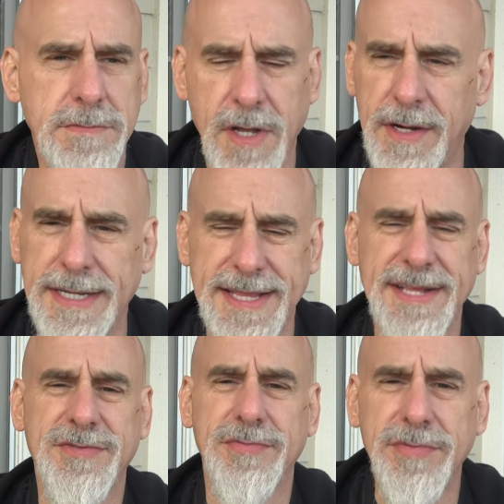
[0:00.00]
All right,
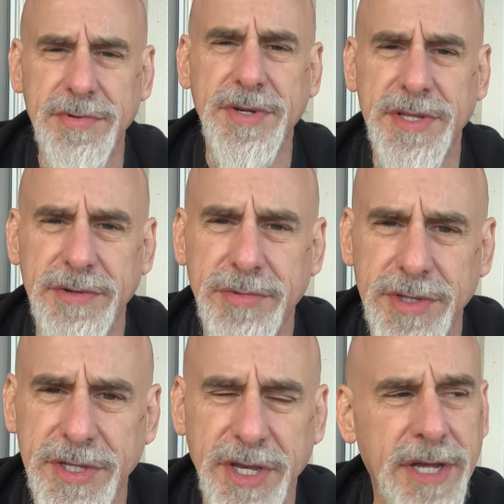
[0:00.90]
that's really,
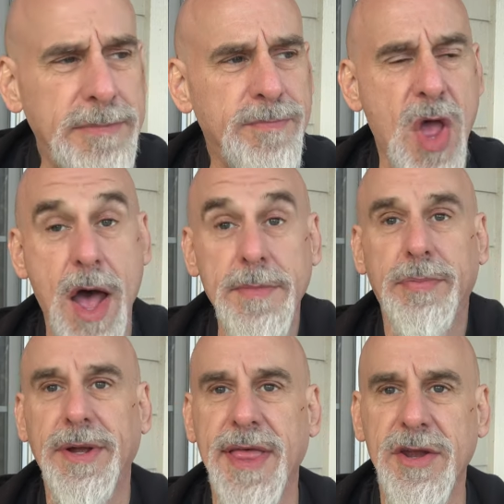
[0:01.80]
really good. I'll be
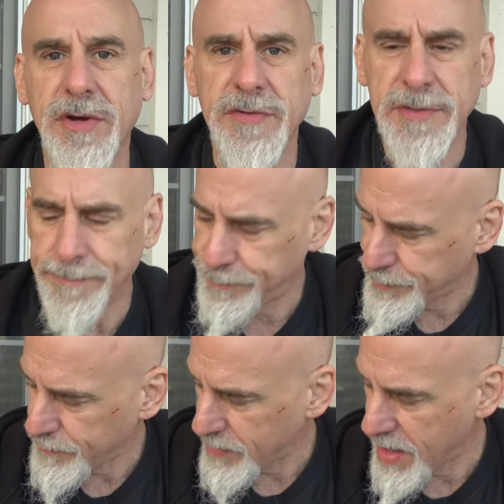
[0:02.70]
bringing that over
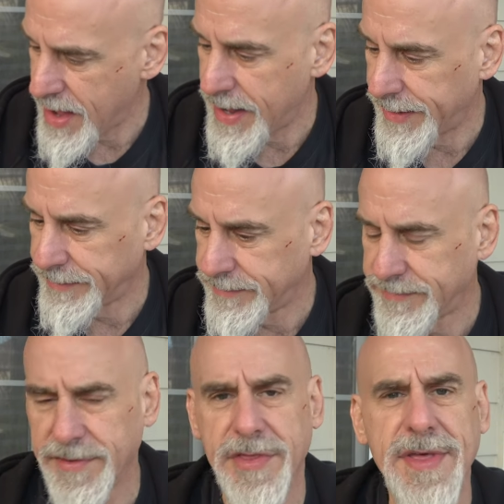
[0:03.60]
uh,
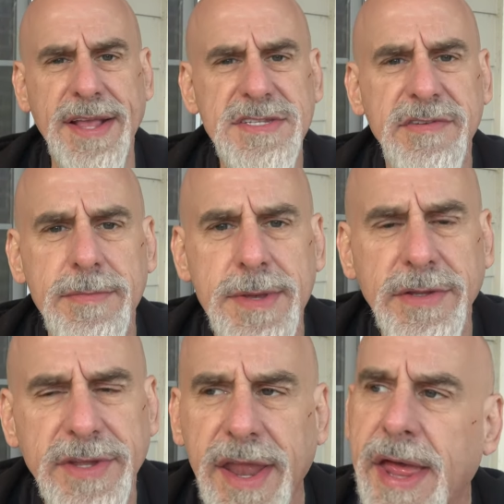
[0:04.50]
for the Thanksgiving meal
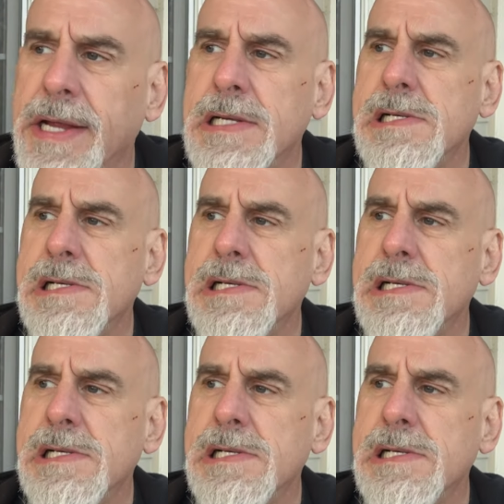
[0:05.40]
today.